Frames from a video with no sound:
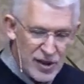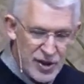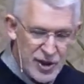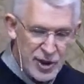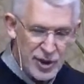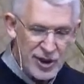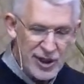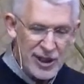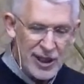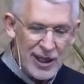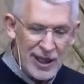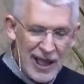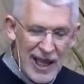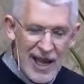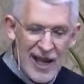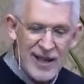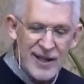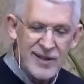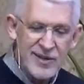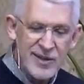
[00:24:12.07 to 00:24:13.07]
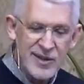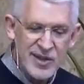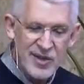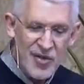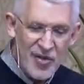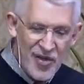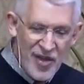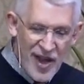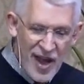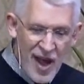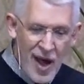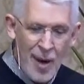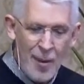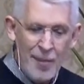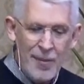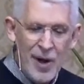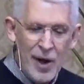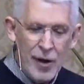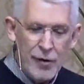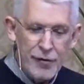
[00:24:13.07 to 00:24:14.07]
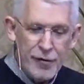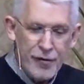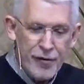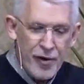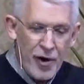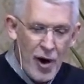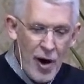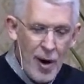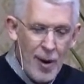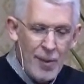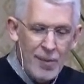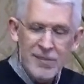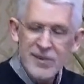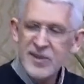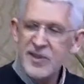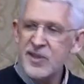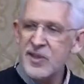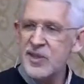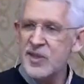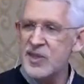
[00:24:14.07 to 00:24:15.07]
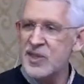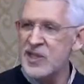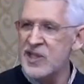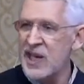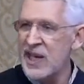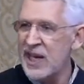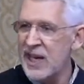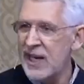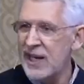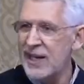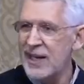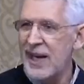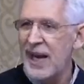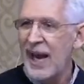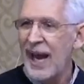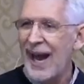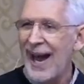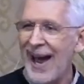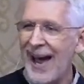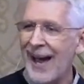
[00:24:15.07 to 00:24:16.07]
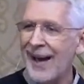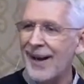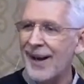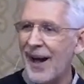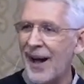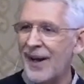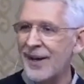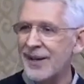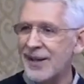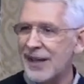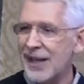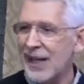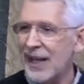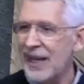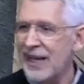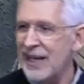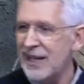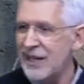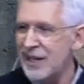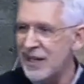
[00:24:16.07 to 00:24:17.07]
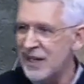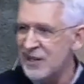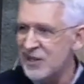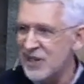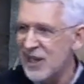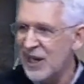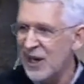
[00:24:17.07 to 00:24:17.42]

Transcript: to cleanse them from sin and uncleanness.